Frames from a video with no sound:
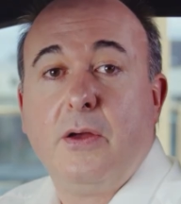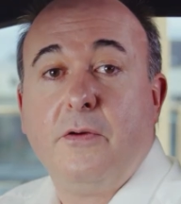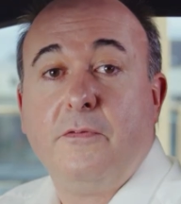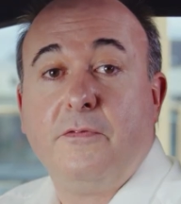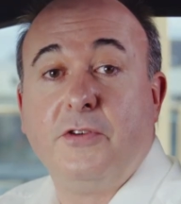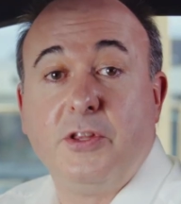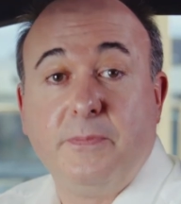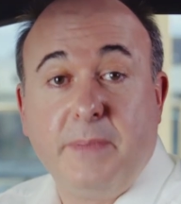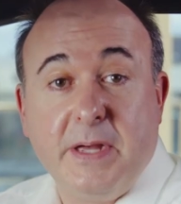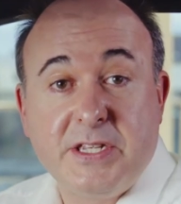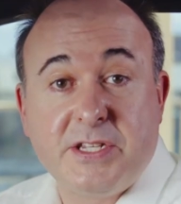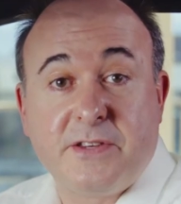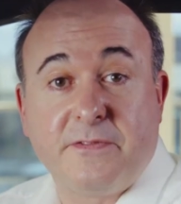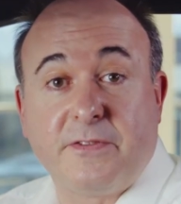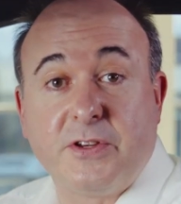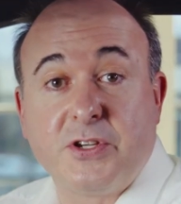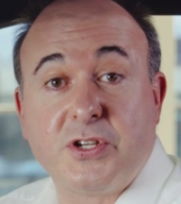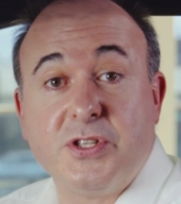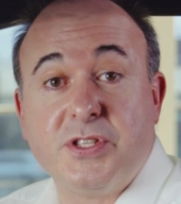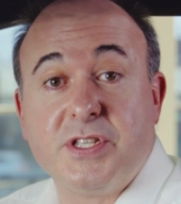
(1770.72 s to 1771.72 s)
For the best
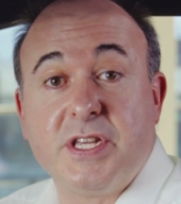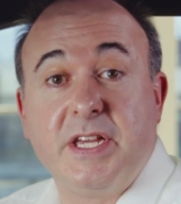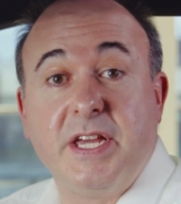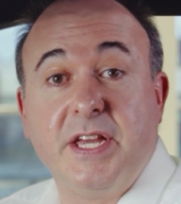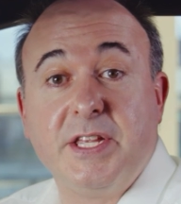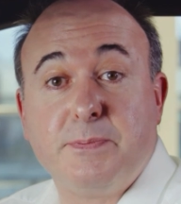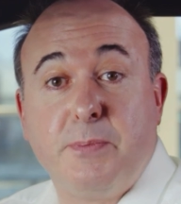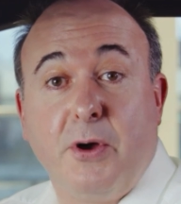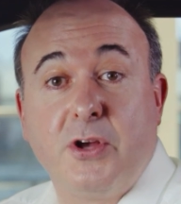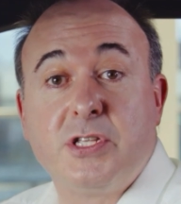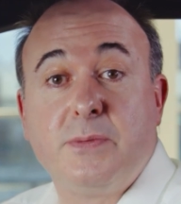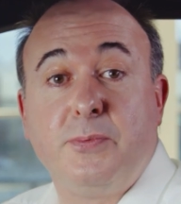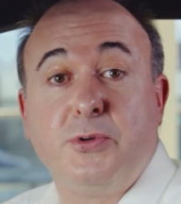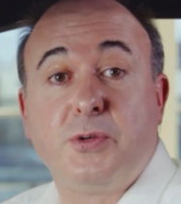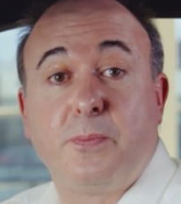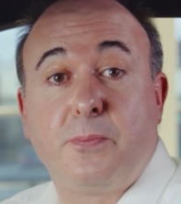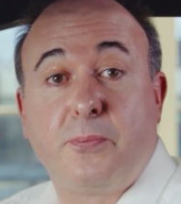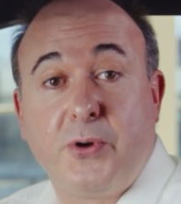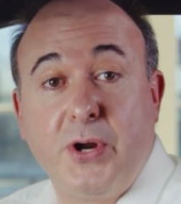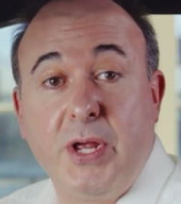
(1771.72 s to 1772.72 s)
efficiency, it's possible
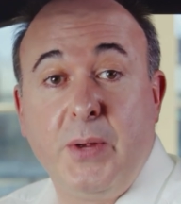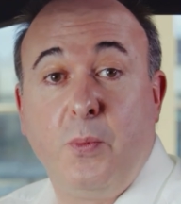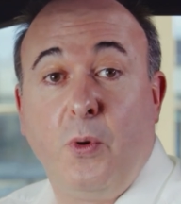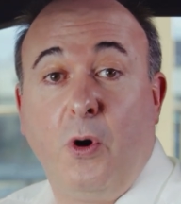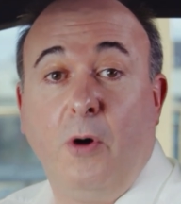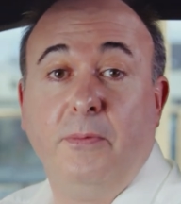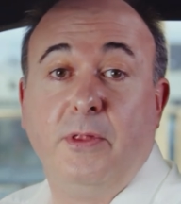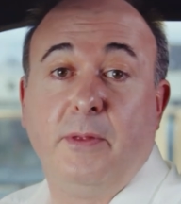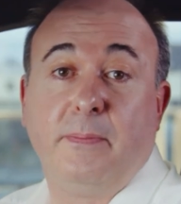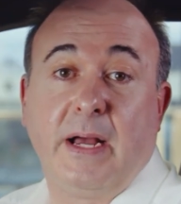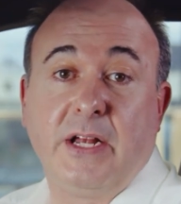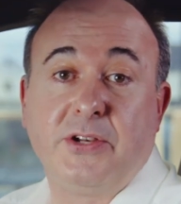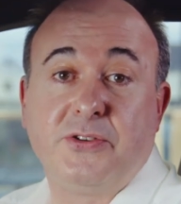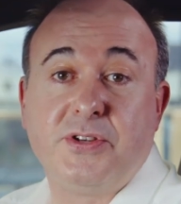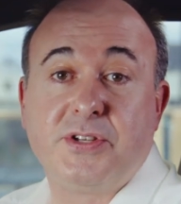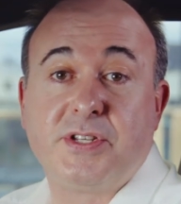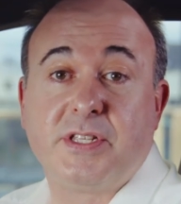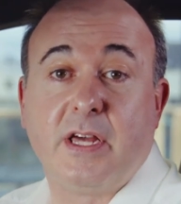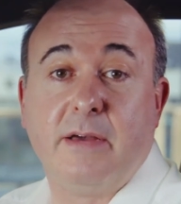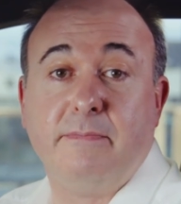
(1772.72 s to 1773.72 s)
to pre-warm the
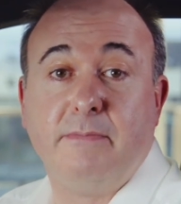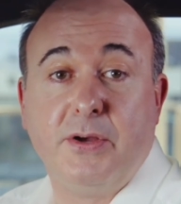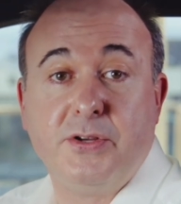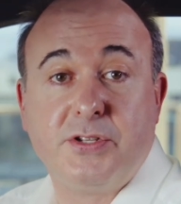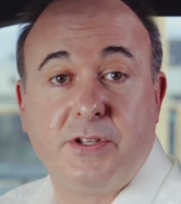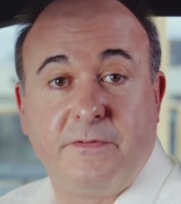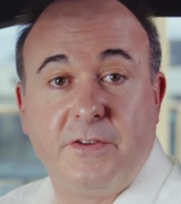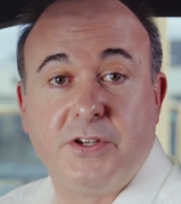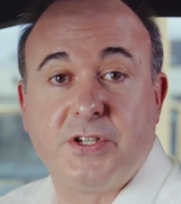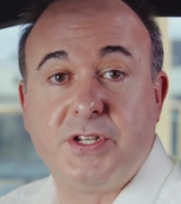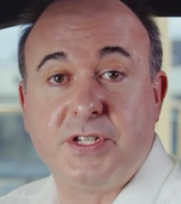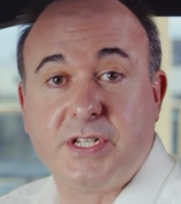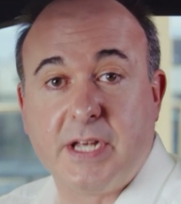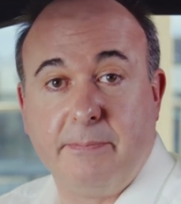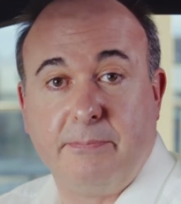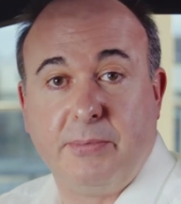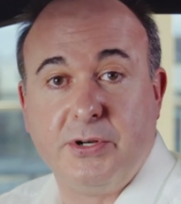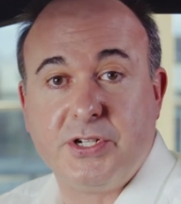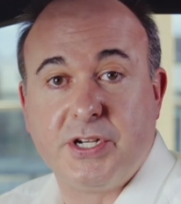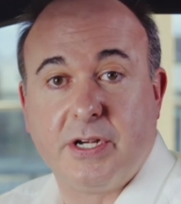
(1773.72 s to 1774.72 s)
batteries to their most efficient
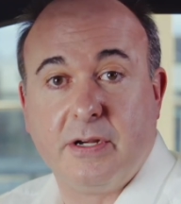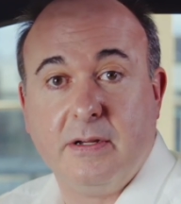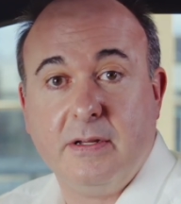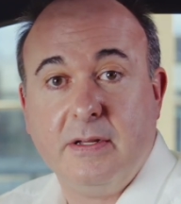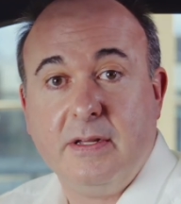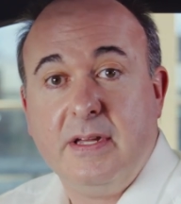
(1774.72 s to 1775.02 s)
temperature.